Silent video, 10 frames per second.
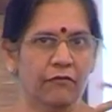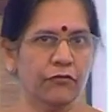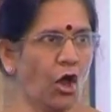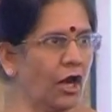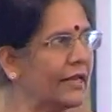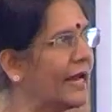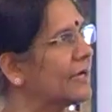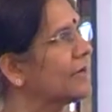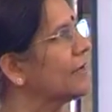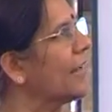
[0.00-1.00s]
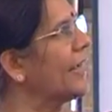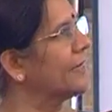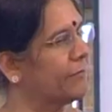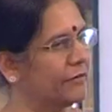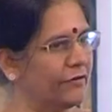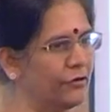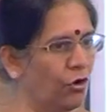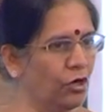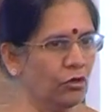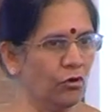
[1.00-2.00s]
We all get light, but we
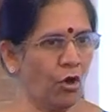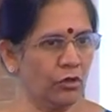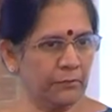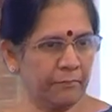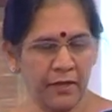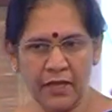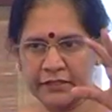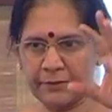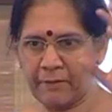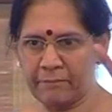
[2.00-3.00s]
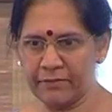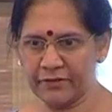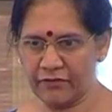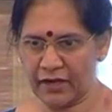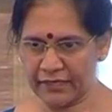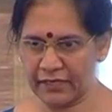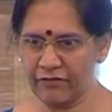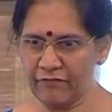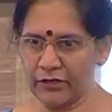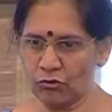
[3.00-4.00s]
don't know till
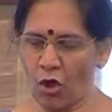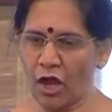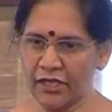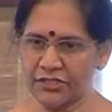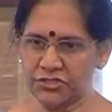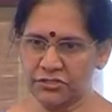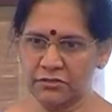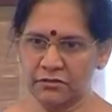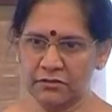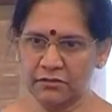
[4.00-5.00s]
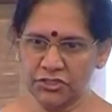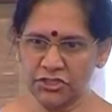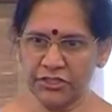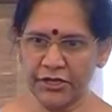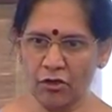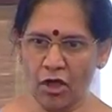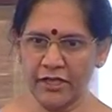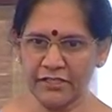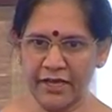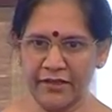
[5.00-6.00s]
we went to college, engineering college,
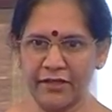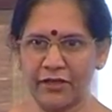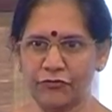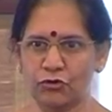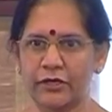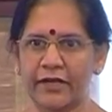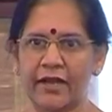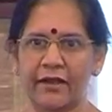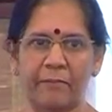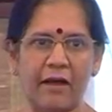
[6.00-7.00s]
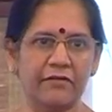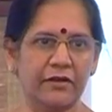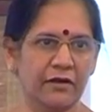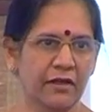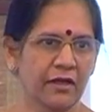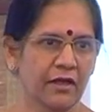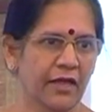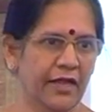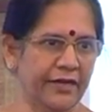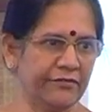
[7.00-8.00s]
if you did LA power,
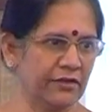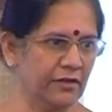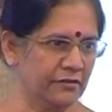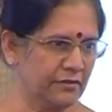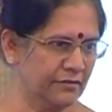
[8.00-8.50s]
electrical,